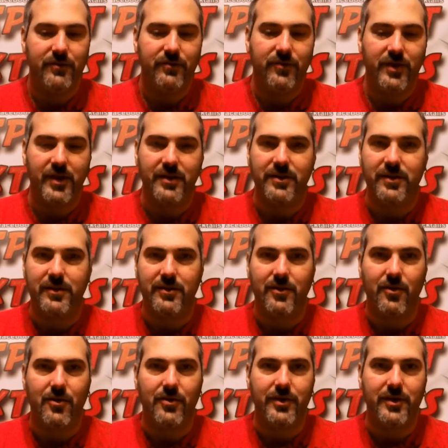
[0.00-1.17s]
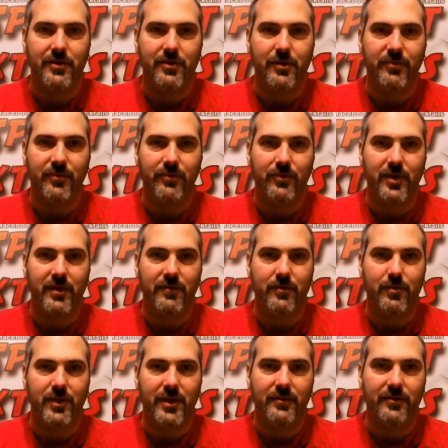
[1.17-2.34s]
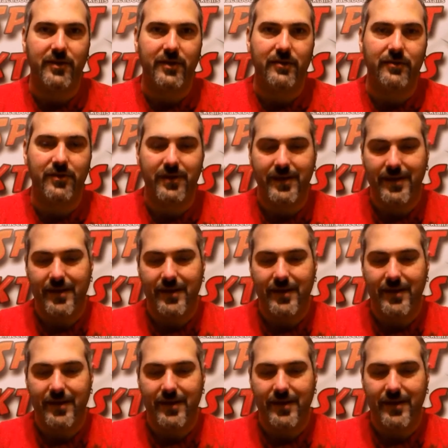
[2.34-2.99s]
Check out the, all the other episodes we have for the Black Sails.